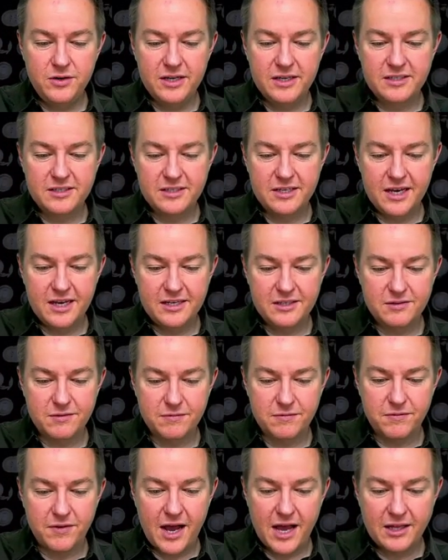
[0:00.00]
It says
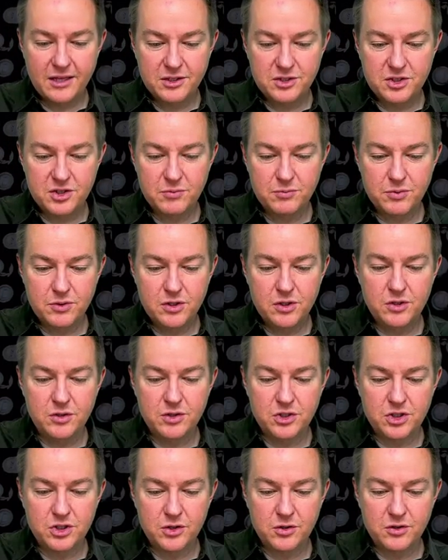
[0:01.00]
violets are blue,
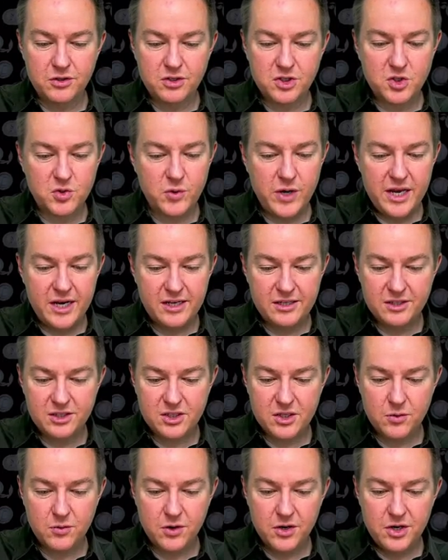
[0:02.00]
sugar is sweet, and
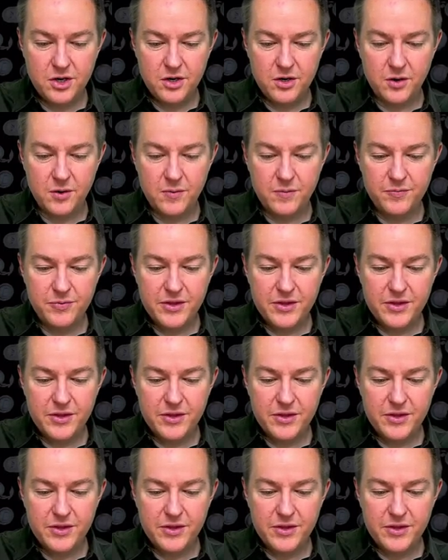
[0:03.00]
so are you.